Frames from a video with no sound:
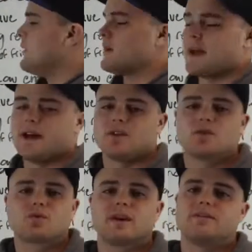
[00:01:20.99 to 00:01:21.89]
I want to add
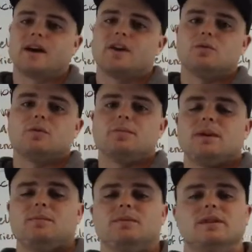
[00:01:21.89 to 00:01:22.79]
3 valuable
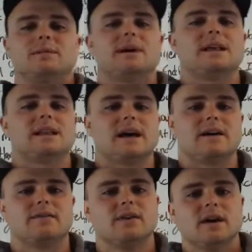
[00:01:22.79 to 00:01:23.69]
people in my
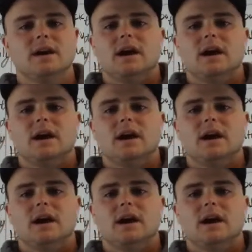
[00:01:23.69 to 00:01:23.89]
life.